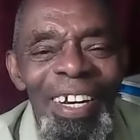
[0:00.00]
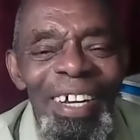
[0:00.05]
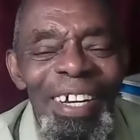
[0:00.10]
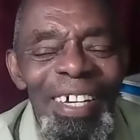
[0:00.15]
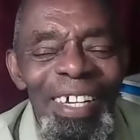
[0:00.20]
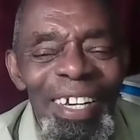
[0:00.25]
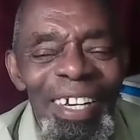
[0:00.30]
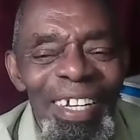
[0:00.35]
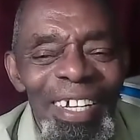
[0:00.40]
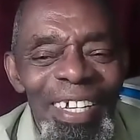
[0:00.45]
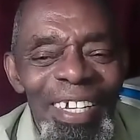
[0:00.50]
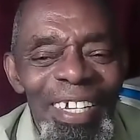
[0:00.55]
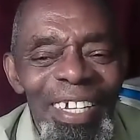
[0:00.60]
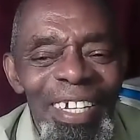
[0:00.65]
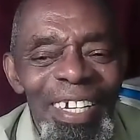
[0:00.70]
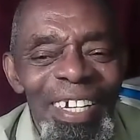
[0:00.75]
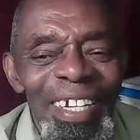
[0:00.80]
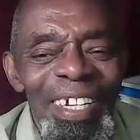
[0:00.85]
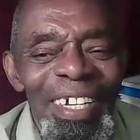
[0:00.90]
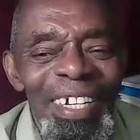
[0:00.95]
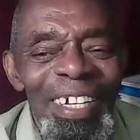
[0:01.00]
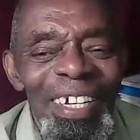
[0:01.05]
And I was a